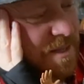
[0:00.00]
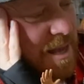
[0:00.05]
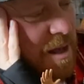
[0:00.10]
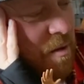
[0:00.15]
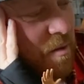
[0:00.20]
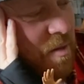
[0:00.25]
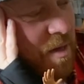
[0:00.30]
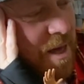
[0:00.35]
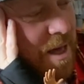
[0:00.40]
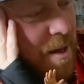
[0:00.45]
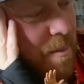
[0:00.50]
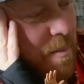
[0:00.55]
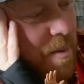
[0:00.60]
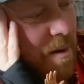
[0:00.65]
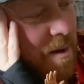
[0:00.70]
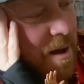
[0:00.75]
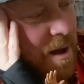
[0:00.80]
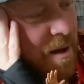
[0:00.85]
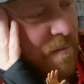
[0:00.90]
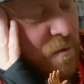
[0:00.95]
out there,
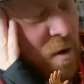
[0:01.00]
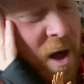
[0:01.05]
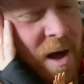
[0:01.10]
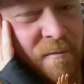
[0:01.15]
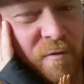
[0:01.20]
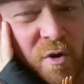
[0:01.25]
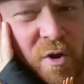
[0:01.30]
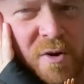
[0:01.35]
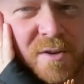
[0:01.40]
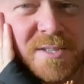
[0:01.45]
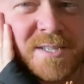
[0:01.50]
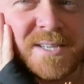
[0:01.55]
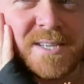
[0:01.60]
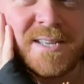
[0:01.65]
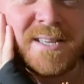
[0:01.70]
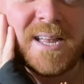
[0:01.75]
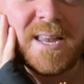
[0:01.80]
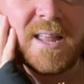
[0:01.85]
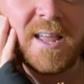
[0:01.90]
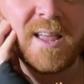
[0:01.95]
but I've not
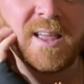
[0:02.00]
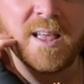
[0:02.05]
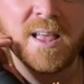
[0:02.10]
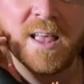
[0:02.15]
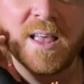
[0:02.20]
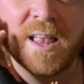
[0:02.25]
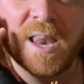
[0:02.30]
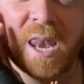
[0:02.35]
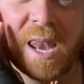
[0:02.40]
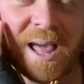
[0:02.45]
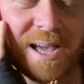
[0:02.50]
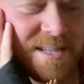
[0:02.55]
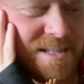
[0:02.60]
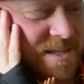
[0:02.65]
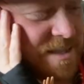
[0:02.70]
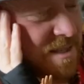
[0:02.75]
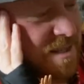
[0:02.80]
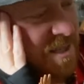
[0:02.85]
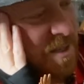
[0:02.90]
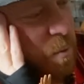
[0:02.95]
seen any
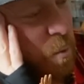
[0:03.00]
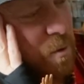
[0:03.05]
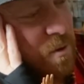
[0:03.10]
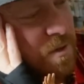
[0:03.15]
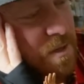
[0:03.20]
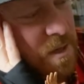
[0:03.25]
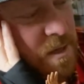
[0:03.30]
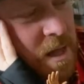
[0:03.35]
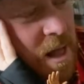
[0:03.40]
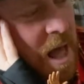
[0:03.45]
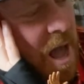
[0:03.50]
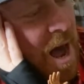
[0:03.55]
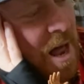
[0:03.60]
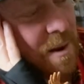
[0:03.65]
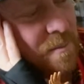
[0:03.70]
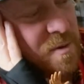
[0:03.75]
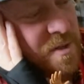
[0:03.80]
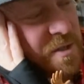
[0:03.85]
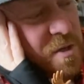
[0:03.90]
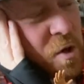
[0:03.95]
licensed ones. And
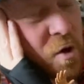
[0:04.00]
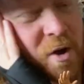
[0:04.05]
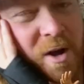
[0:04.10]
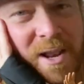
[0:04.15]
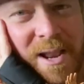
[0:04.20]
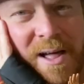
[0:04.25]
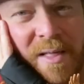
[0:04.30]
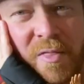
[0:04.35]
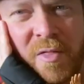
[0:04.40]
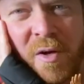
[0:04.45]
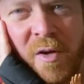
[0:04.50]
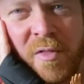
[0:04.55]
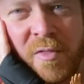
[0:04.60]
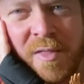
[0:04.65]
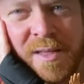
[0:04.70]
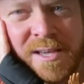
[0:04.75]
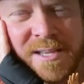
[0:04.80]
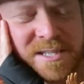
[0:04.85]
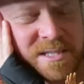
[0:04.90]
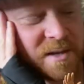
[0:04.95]
I'm so glad that
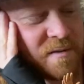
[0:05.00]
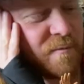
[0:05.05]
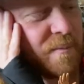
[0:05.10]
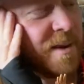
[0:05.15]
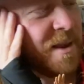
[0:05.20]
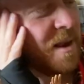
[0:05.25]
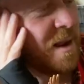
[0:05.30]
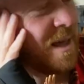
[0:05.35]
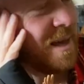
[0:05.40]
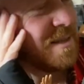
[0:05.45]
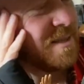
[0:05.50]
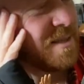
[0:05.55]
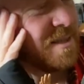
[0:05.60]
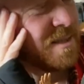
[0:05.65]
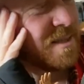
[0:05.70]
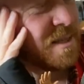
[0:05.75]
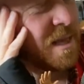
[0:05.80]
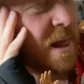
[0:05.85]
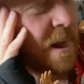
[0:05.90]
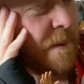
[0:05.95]
these have been
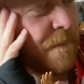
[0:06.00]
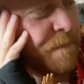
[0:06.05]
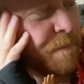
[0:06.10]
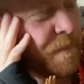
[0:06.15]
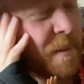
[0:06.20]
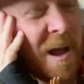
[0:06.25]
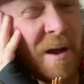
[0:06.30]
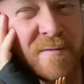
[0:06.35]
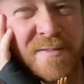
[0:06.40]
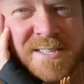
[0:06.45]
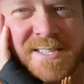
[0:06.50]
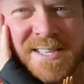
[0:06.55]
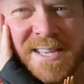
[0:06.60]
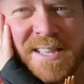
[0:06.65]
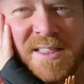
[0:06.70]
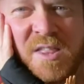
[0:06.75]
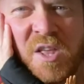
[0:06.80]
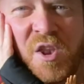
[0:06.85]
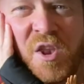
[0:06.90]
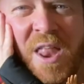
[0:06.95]
licensed. I've
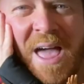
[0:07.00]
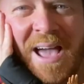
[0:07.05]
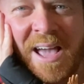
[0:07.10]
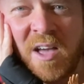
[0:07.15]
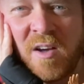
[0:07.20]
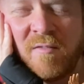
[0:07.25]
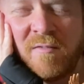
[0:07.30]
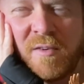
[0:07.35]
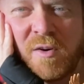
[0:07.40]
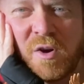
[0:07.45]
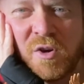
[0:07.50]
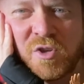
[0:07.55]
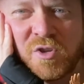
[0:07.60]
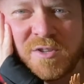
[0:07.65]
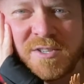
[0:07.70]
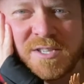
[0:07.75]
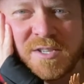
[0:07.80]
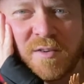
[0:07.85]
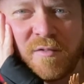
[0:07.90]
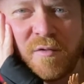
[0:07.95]
seen the NECA
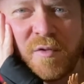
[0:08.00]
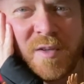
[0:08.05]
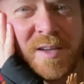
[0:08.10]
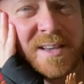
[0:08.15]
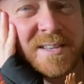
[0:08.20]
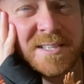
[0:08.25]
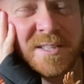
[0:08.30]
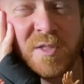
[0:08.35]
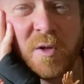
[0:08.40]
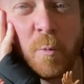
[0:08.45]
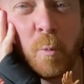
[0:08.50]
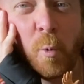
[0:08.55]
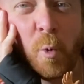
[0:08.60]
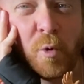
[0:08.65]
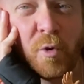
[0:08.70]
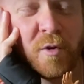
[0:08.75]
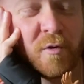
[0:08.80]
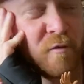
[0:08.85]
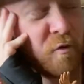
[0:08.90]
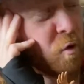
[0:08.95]
versions of these and they're
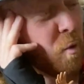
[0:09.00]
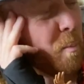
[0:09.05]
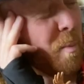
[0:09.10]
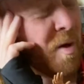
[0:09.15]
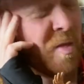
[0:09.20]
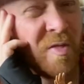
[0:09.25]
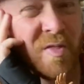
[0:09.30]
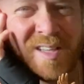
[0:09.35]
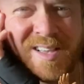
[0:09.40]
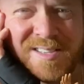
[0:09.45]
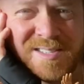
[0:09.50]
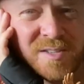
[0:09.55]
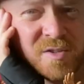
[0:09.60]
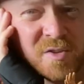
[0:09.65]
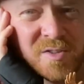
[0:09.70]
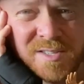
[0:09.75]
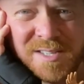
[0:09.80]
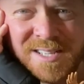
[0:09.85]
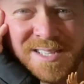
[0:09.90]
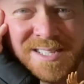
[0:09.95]
wonderful, but these are
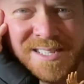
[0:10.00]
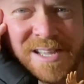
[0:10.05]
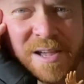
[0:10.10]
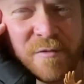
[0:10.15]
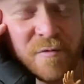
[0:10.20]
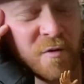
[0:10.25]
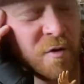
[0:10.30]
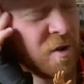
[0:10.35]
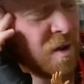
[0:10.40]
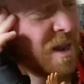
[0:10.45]
just a different